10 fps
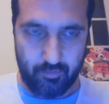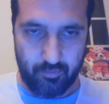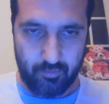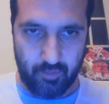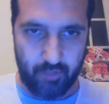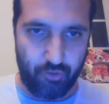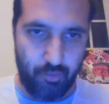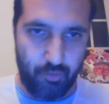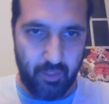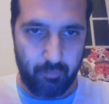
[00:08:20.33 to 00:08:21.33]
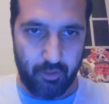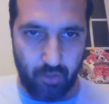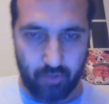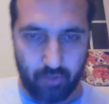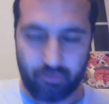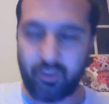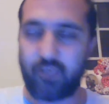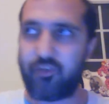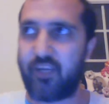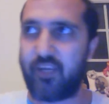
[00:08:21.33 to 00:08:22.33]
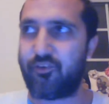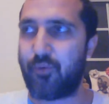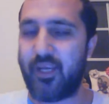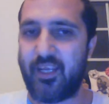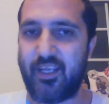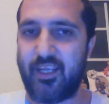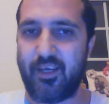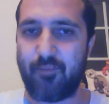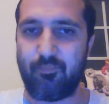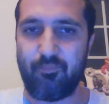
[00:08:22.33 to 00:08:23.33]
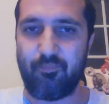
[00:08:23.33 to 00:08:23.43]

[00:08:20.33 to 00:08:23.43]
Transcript: like grooming, but not change the way, I'm